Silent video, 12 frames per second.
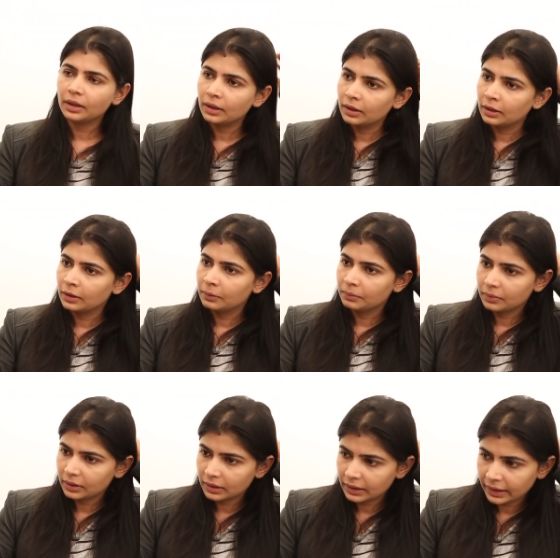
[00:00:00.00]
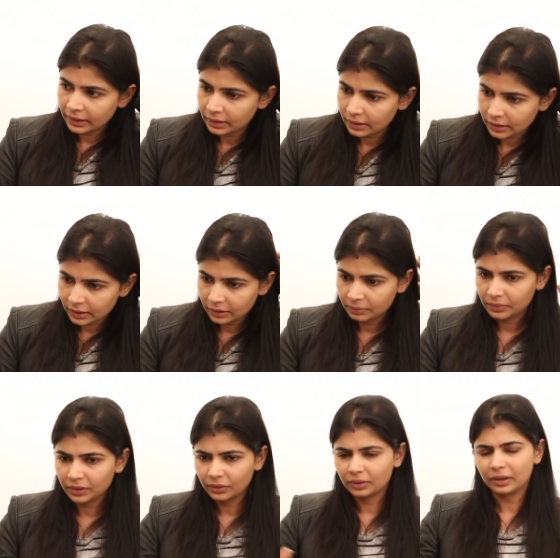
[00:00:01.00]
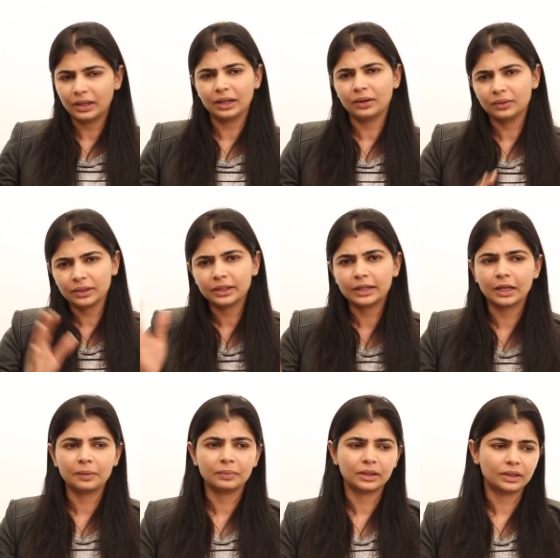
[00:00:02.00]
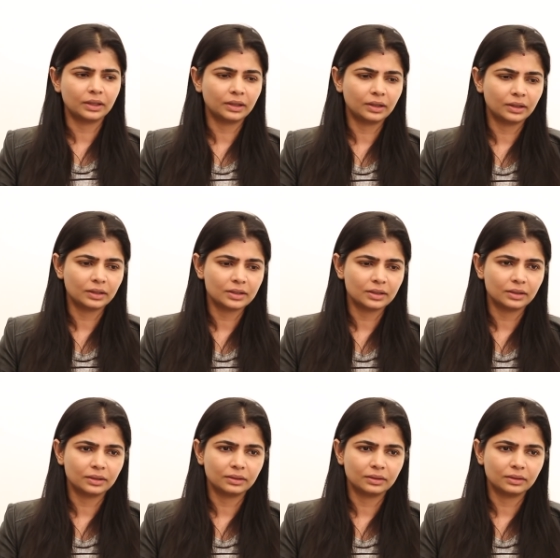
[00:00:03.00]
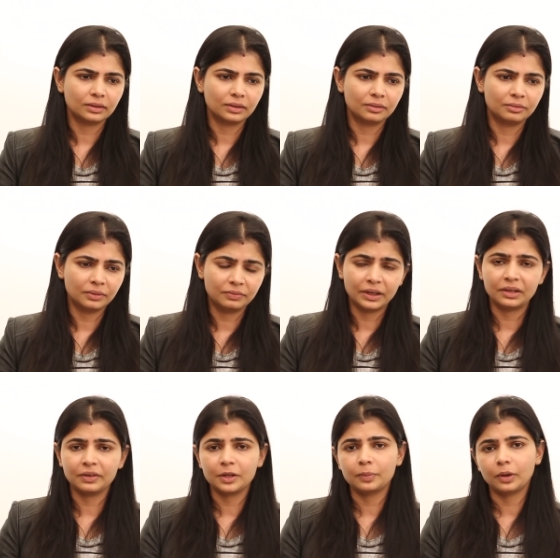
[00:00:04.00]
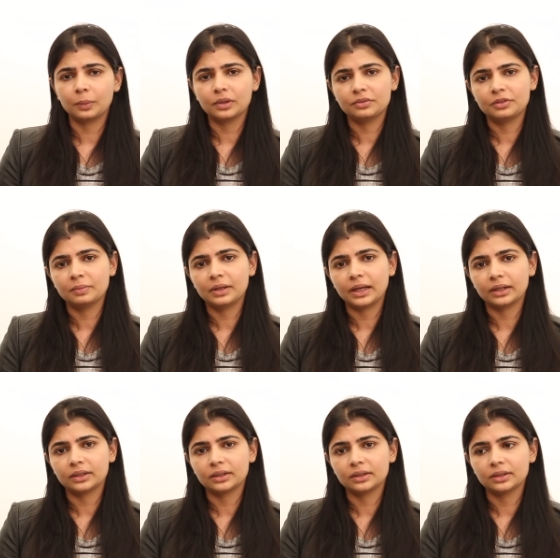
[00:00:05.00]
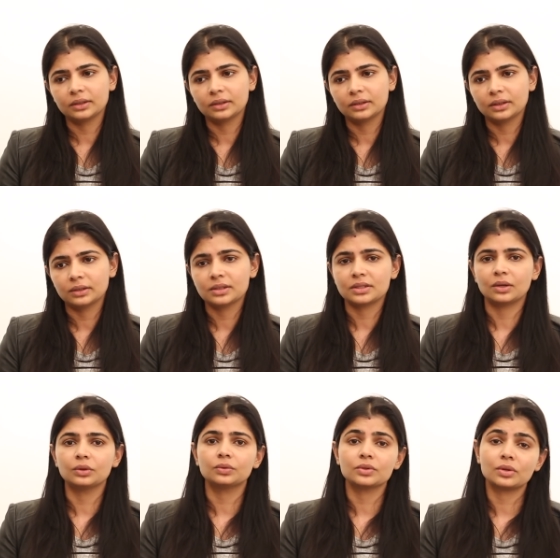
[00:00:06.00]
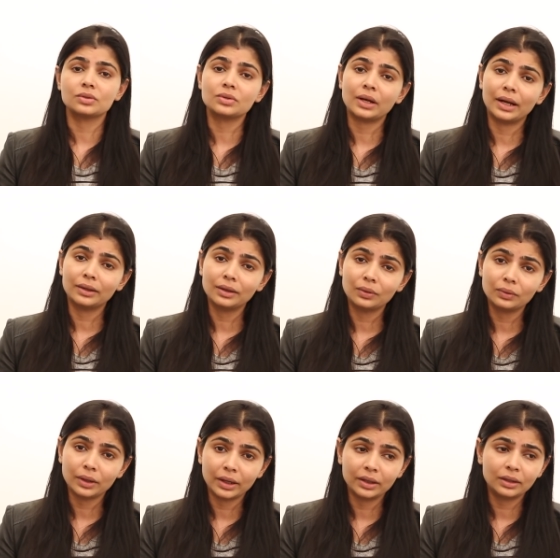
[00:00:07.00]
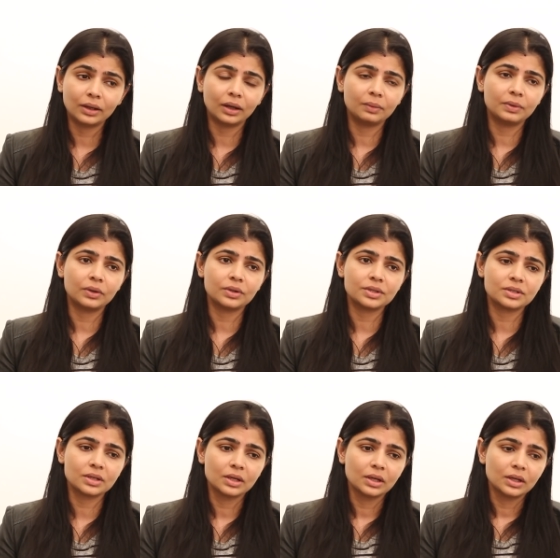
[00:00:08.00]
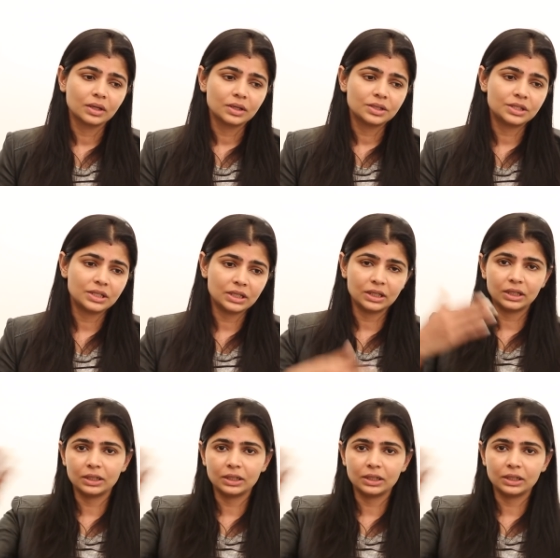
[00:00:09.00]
uh, that uh, you know around that time i think uh, a very very popular female actor in uh, the south was also handed out a red card because she